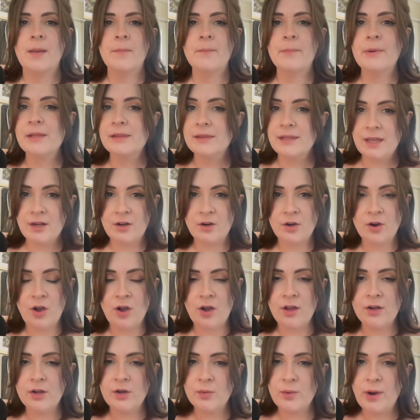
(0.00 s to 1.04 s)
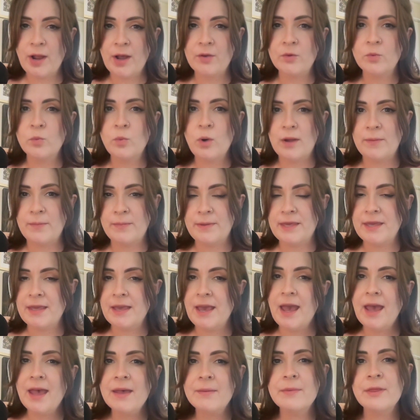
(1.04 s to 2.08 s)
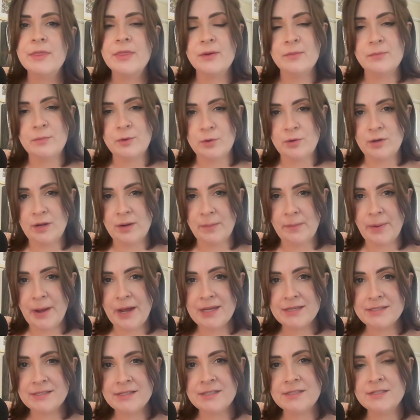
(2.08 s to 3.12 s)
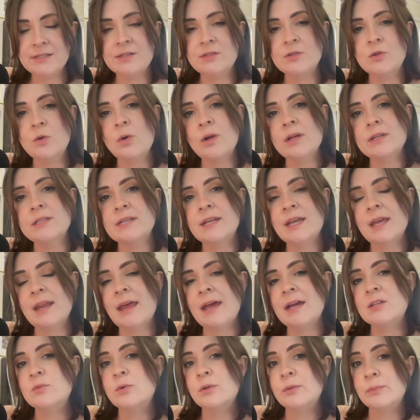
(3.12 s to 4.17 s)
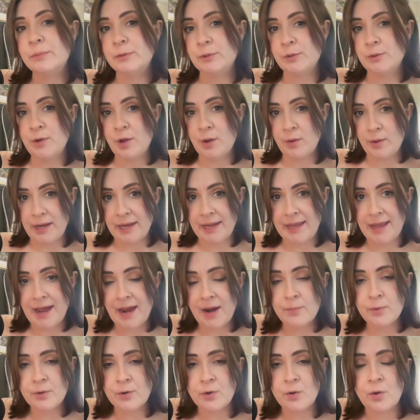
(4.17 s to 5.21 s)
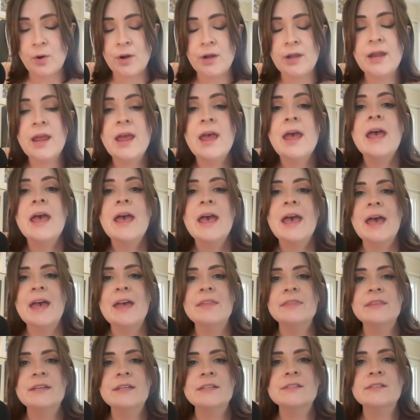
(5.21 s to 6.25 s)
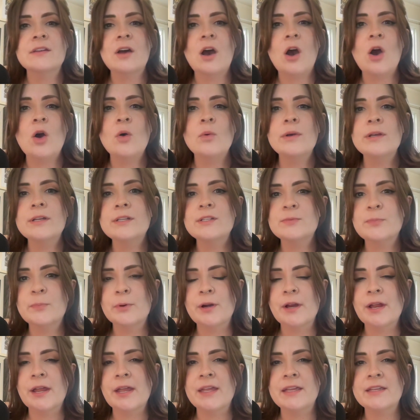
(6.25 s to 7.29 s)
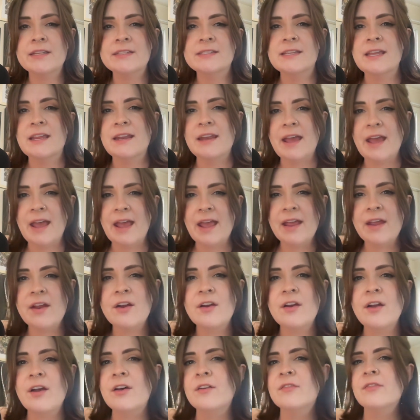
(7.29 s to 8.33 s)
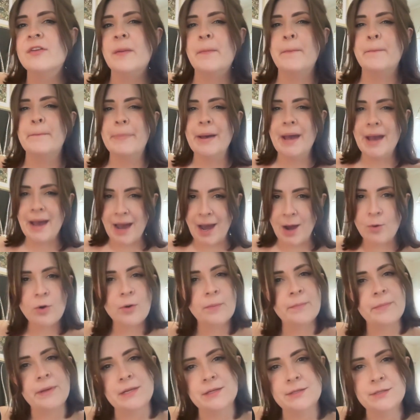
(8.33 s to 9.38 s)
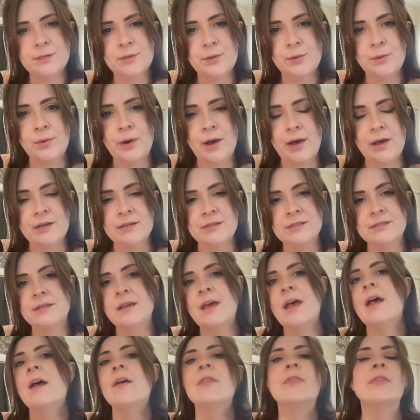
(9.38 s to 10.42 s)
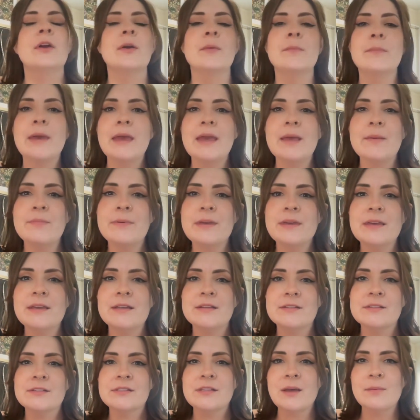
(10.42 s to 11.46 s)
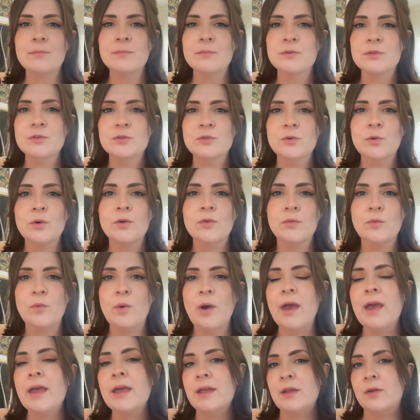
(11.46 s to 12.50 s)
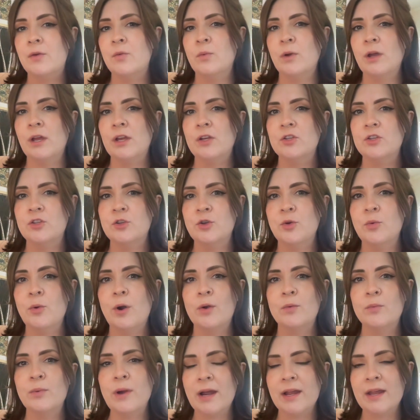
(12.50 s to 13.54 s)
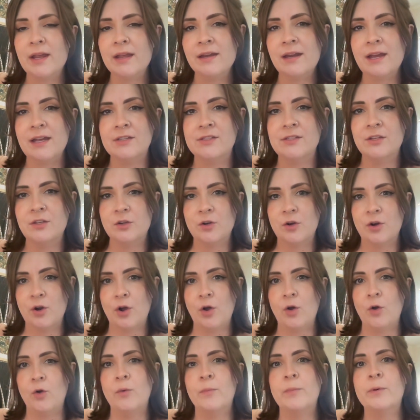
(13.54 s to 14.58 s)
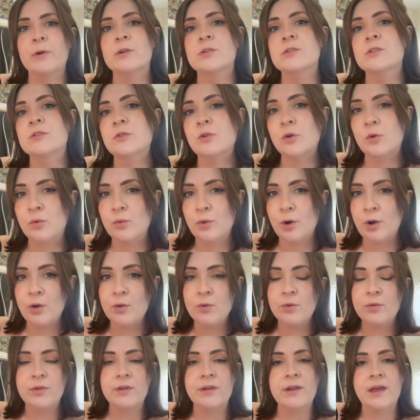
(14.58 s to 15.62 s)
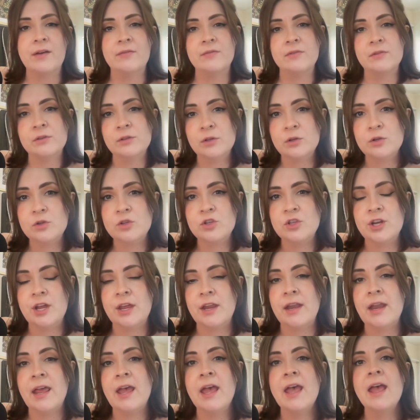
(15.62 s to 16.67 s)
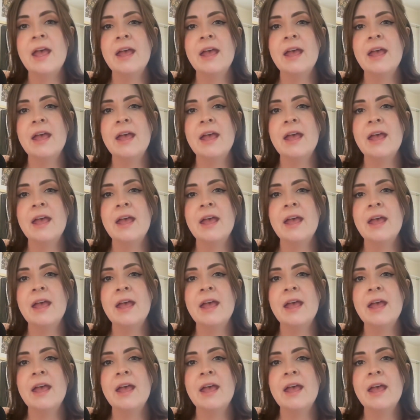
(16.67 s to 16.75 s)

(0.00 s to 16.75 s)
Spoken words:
But later on, around 1 p.m., the moon in Pisces is going to connect with Pluto in Capricorn. And this always brings an air of empowerment to us. There may be some sort of way in which you are recognizing your own personal growth and evolution.